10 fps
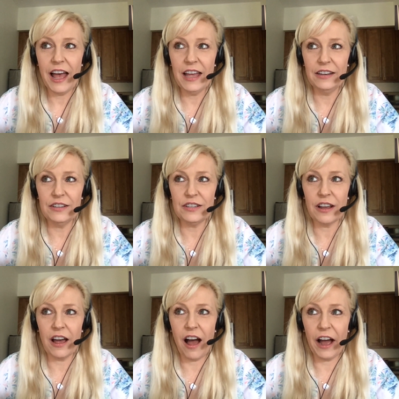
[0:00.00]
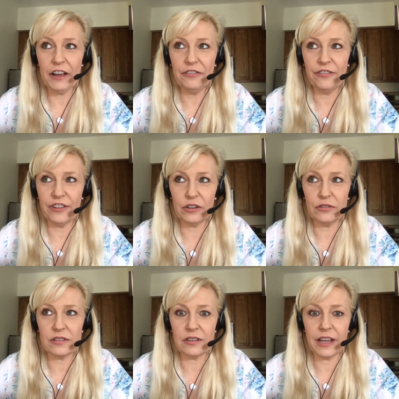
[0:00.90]
Mm-hmm. And I
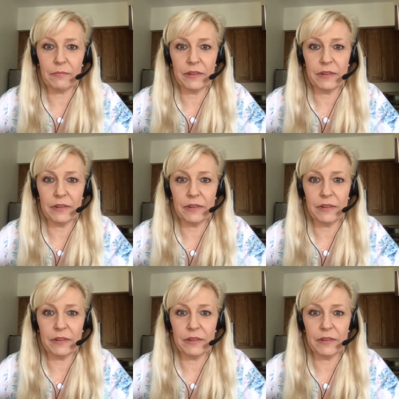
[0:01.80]
felt